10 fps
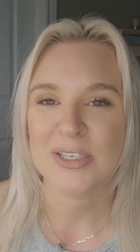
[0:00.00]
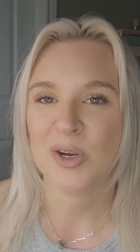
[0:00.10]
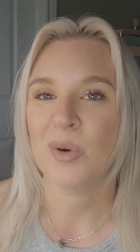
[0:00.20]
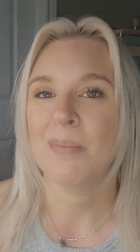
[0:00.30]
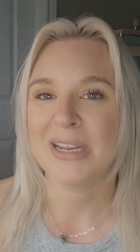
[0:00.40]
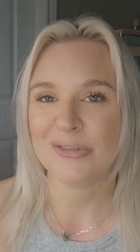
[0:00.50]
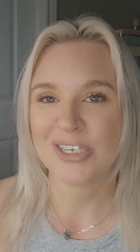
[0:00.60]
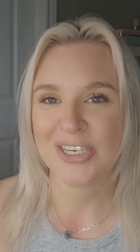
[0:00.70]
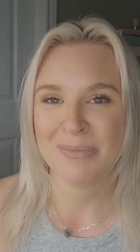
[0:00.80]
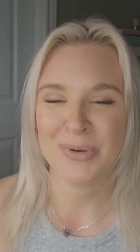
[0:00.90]
So
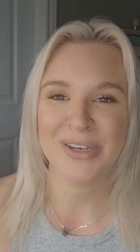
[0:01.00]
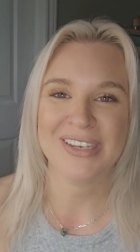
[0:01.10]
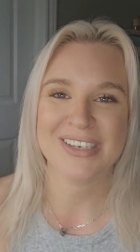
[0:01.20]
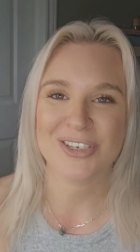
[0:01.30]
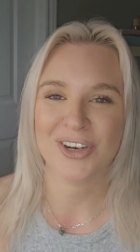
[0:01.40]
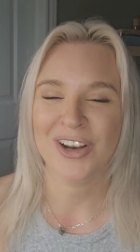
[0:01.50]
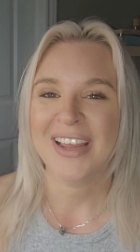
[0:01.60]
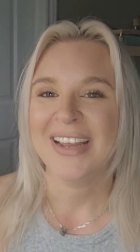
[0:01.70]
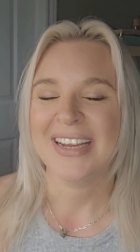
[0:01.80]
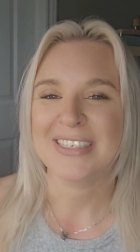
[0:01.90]
Matrix shampoo and conditioner
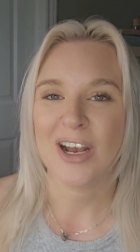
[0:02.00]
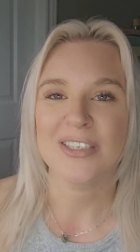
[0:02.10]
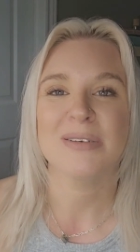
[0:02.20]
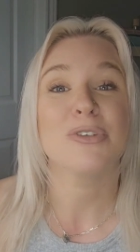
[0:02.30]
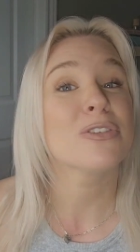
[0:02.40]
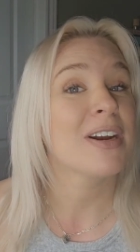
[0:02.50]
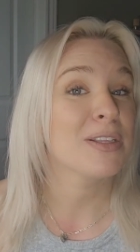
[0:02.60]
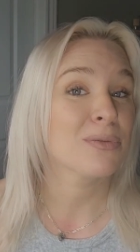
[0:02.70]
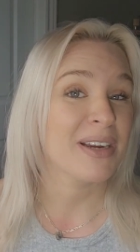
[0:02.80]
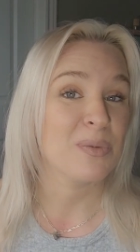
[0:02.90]
is awesome. Just
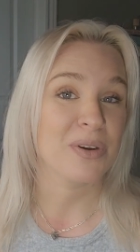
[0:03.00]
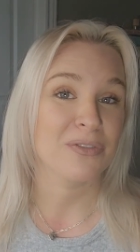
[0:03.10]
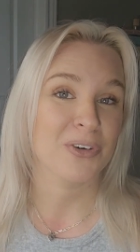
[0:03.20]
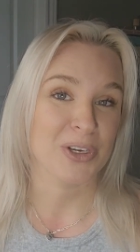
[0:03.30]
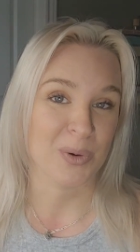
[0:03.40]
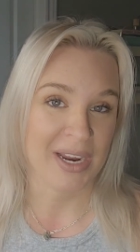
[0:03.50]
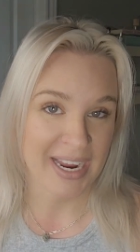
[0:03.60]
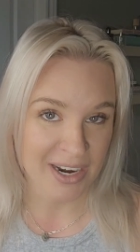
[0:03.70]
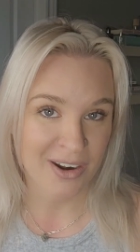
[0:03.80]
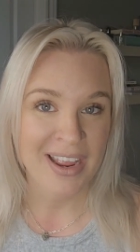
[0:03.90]
find the right one for your
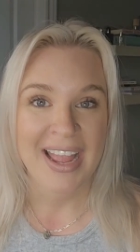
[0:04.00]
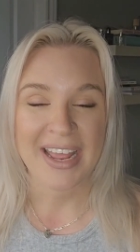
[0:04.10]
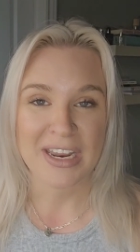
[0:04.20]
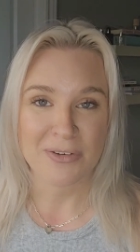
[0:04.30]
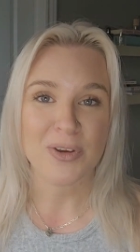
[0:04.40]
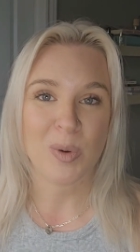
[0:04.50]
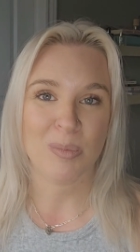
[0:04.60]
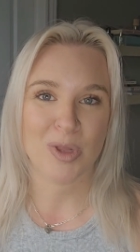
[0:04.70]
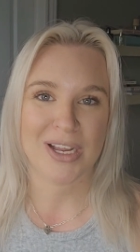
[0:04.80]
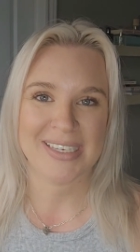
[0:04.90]
hair. And if you are
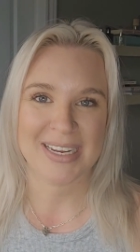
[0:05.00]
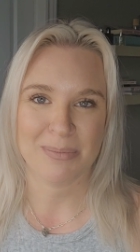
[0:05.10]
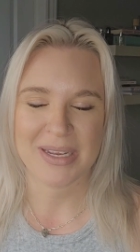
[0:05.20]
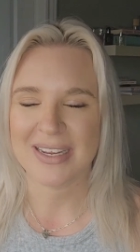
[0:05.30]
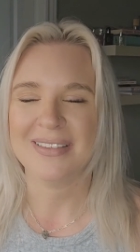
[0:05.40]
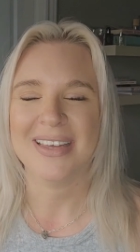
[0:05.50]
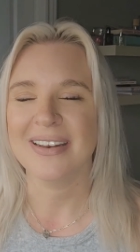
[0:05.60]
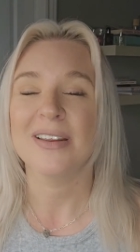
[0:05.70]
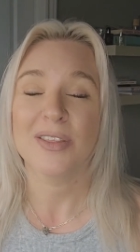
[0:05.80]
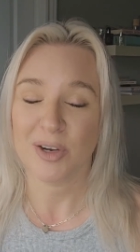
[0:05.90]
blonde like me,
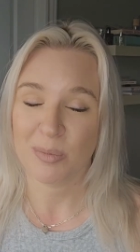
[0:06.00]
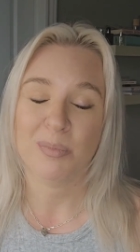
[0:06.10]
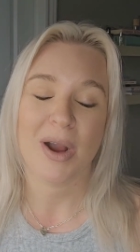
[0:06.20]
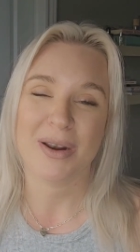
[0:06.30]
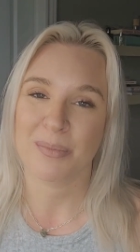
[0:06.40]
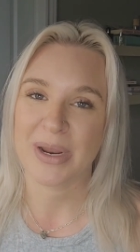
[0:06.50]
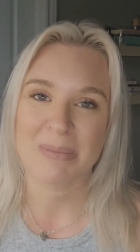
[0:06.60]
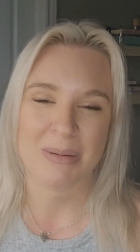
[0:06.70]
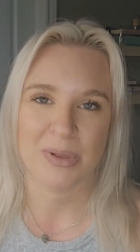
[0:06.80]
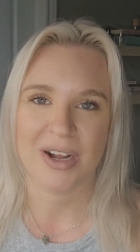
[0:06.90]
then their Unbreak
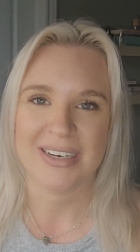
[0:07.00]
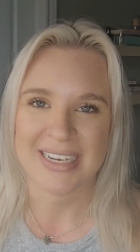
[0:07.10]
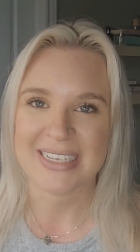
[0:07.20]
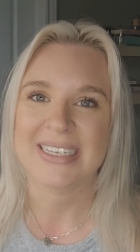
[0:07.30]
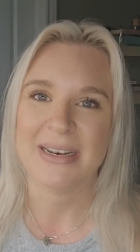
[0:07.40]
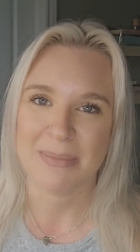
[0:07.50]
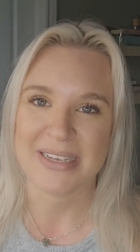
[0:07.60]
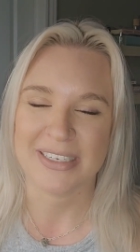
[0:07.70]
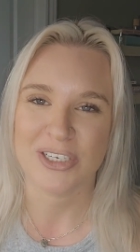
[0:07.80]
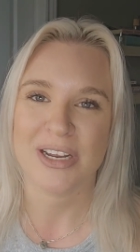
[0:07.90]
My Blonde is an
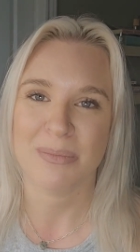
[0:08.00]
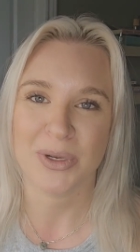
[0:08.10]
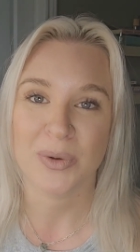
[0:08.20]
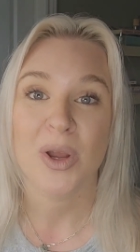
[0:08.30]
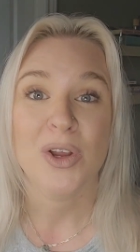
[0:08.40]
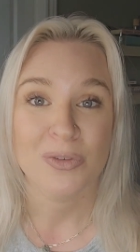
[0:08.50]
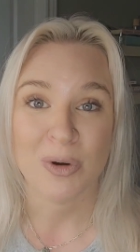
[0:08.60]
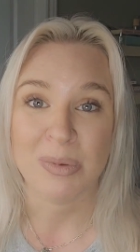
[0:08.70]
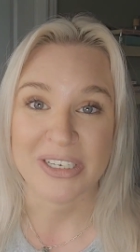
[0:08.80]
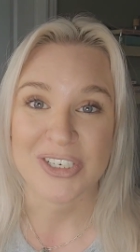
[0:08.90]
amazing shampoo
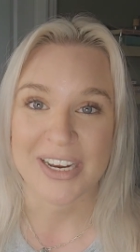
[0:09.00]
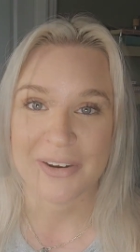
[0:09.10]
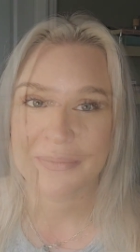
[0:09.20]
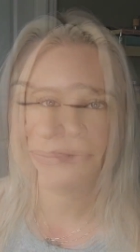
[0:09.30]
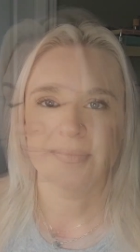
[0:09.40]
for bleached hair.